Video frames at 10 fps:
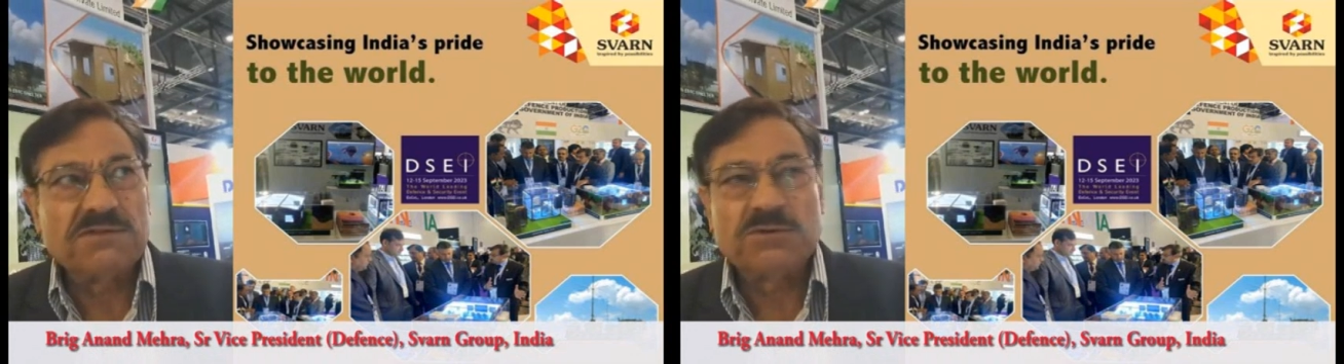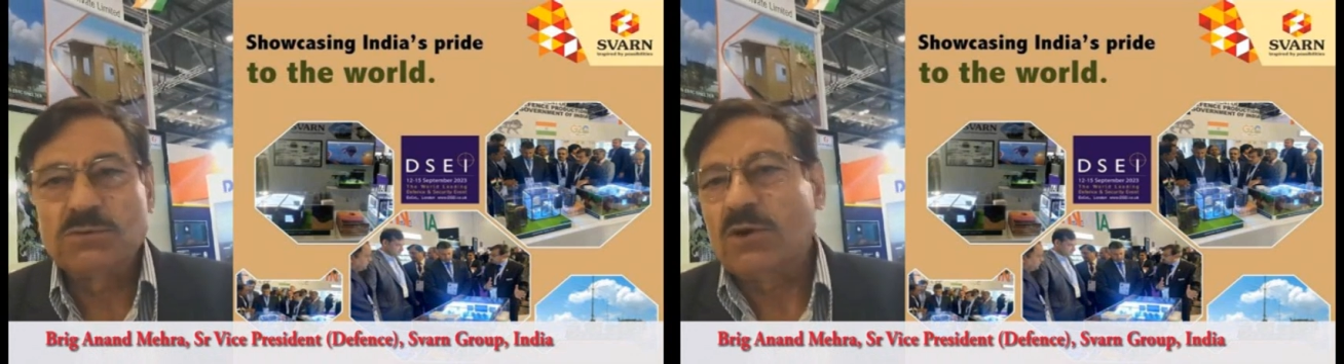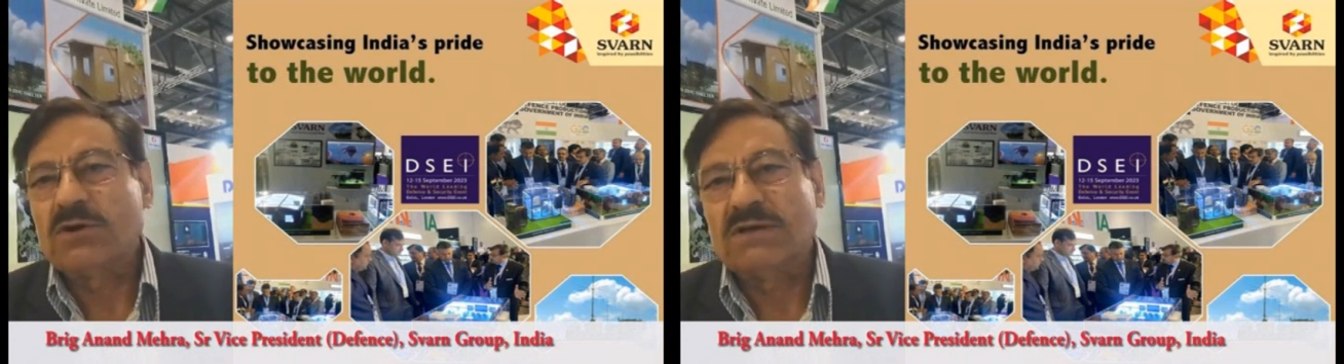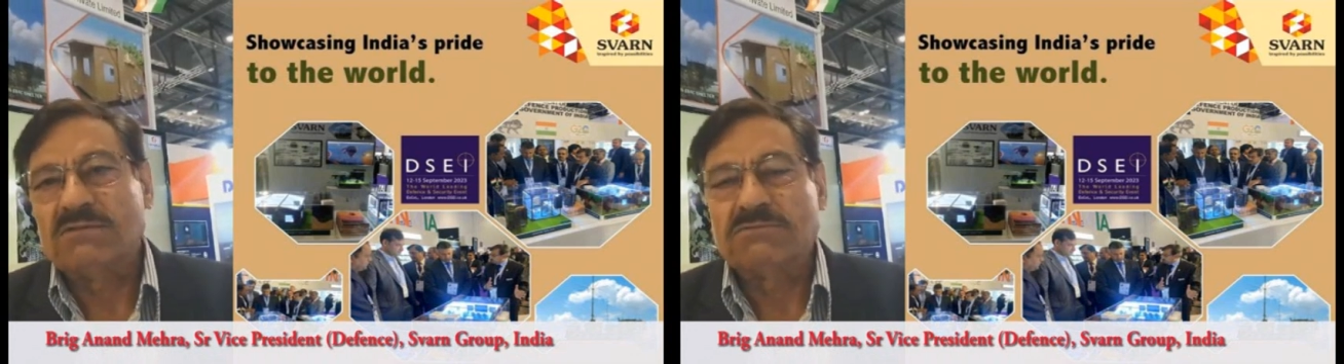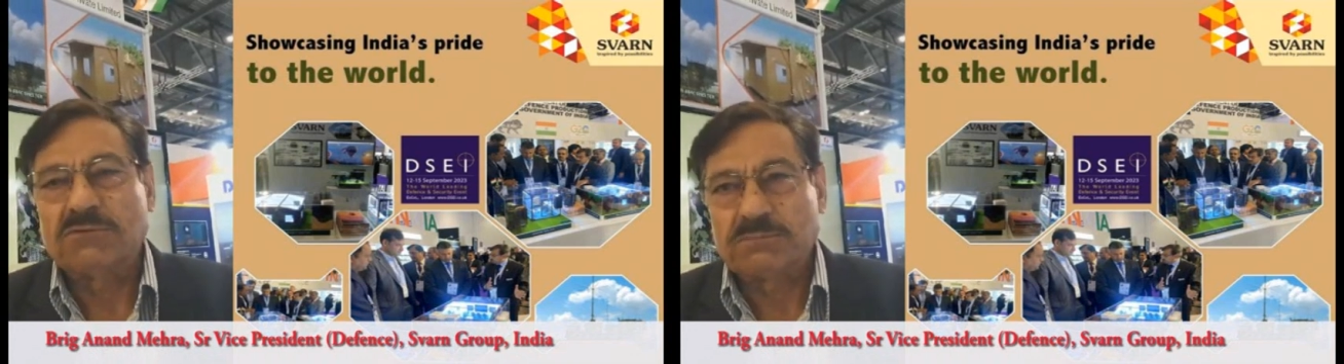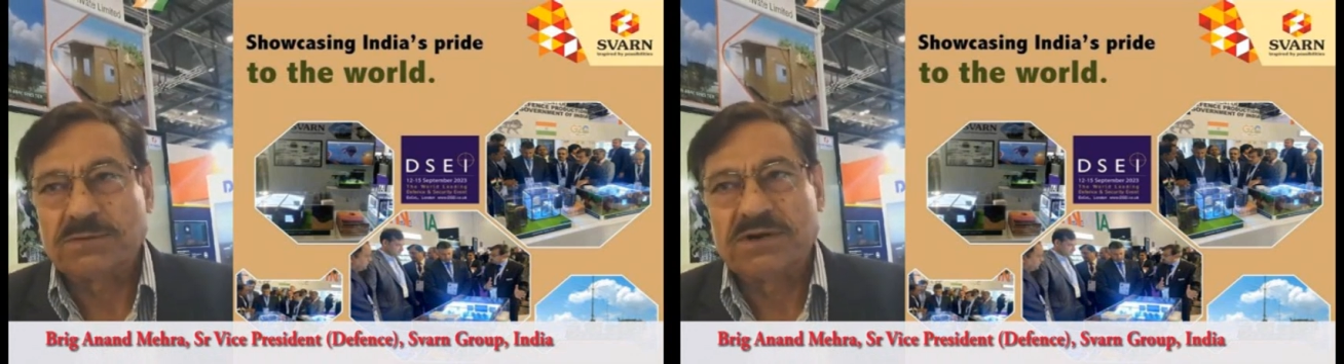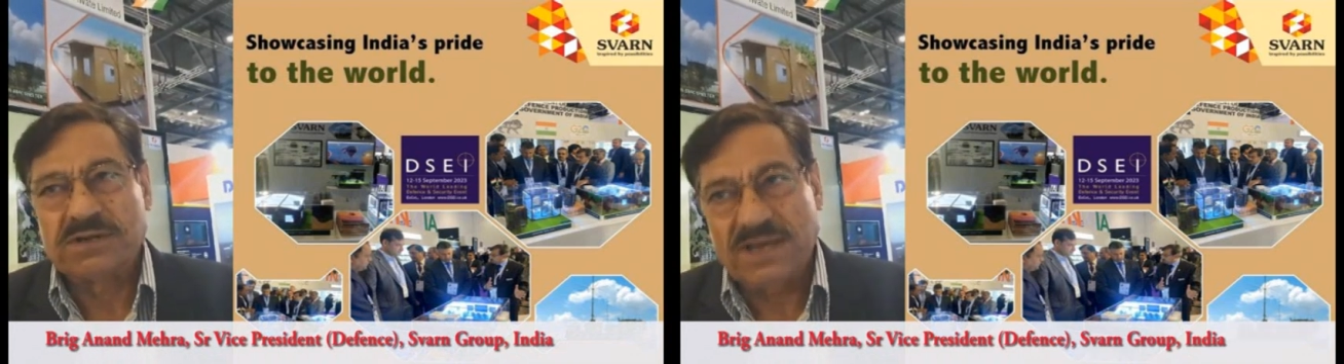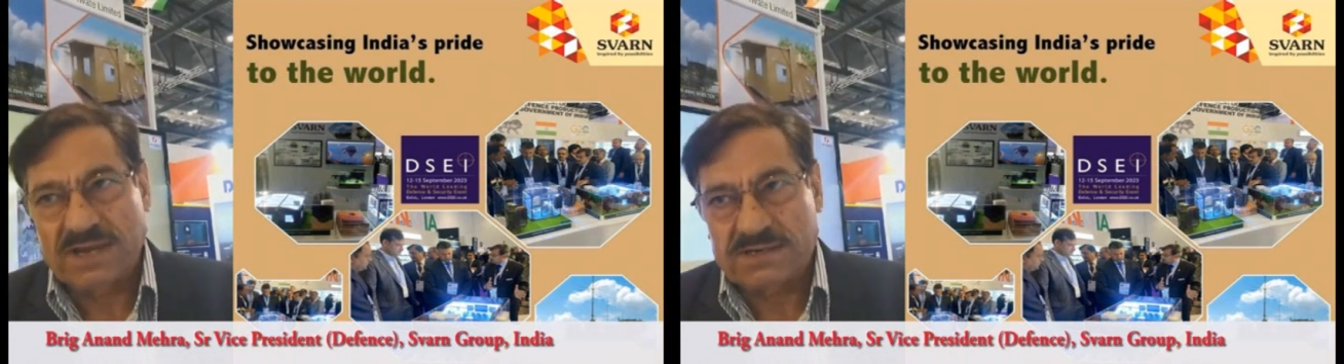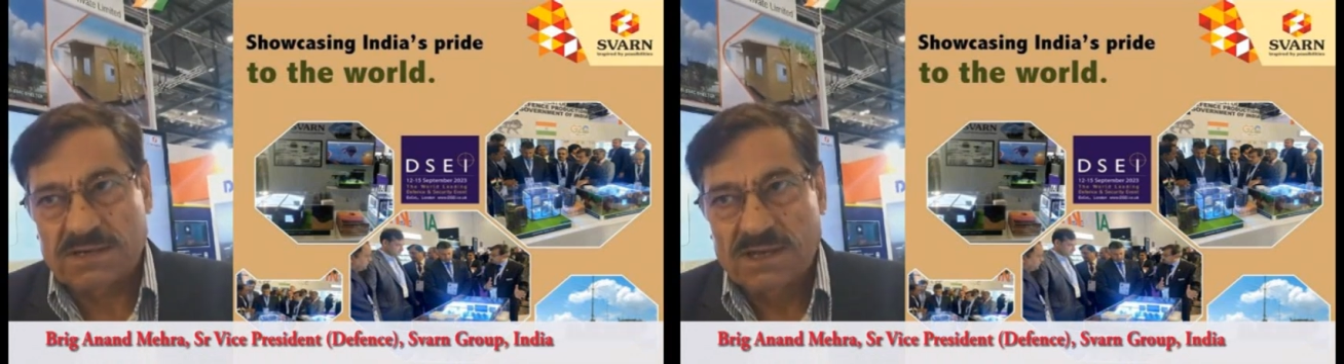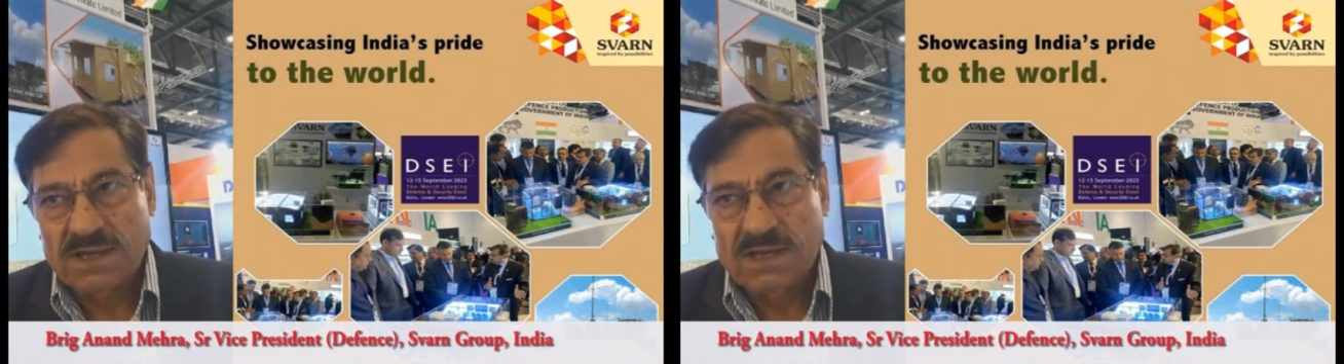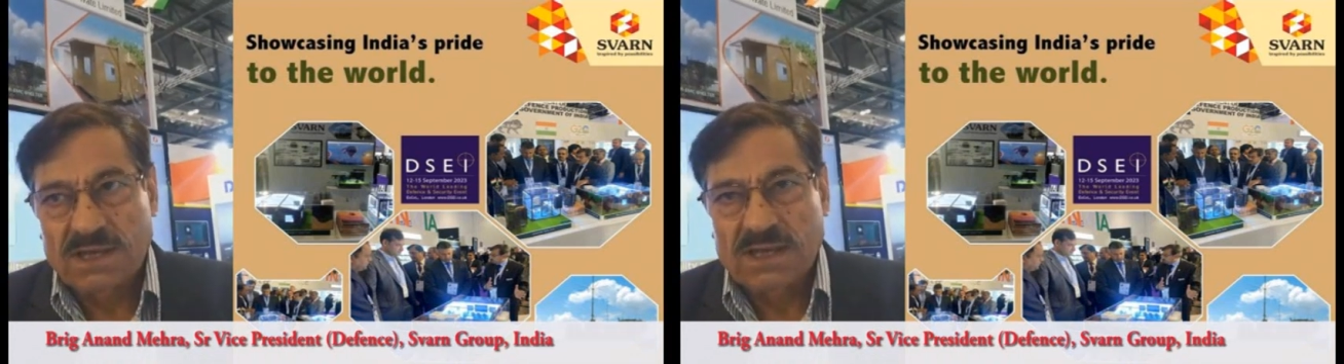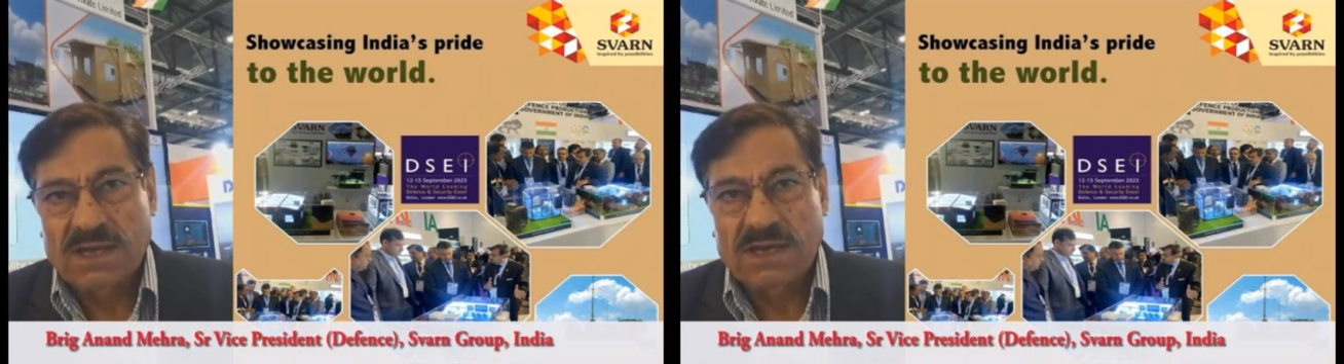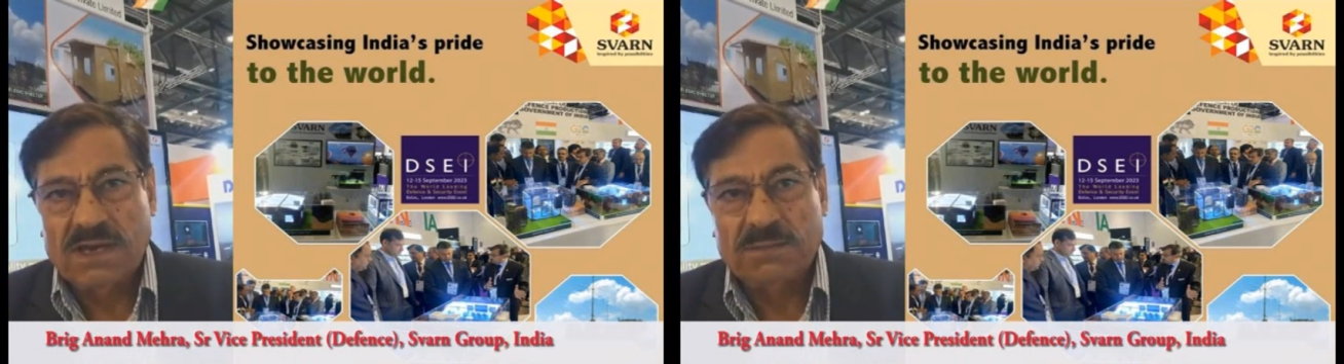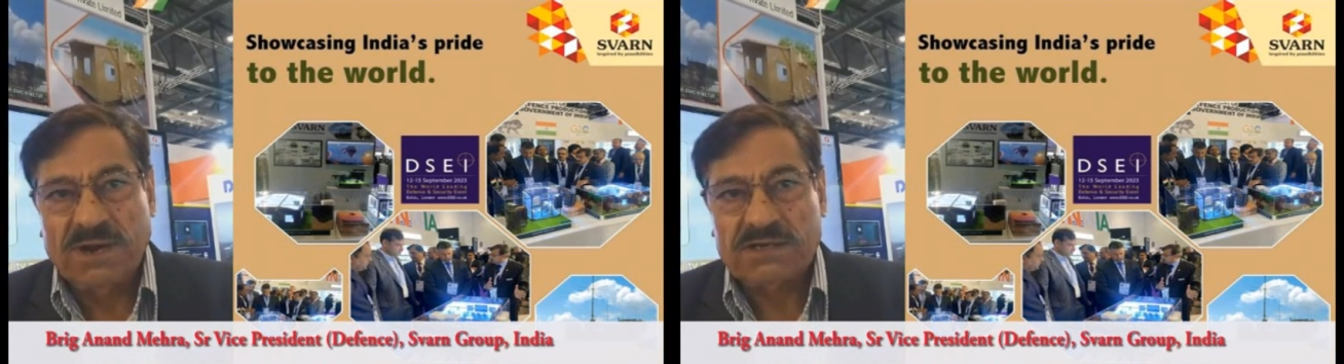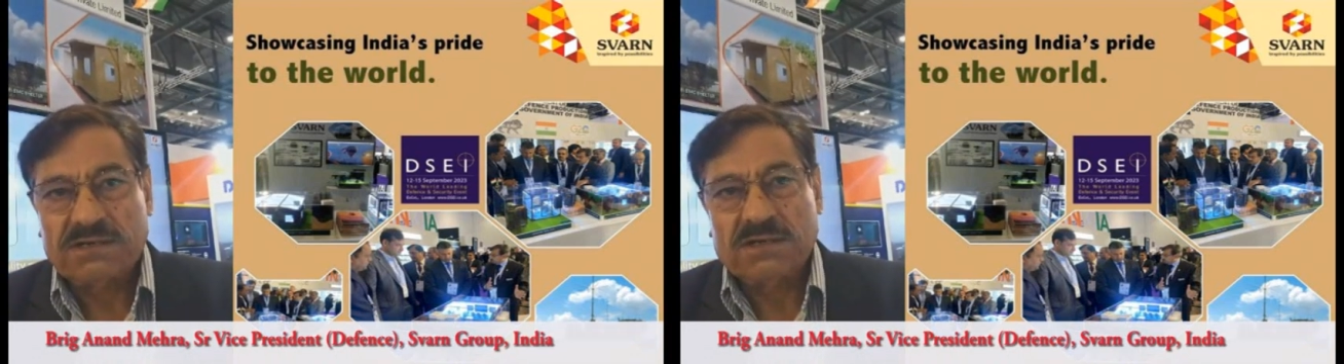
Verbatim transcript: we do not have a footprint yet. Uh, but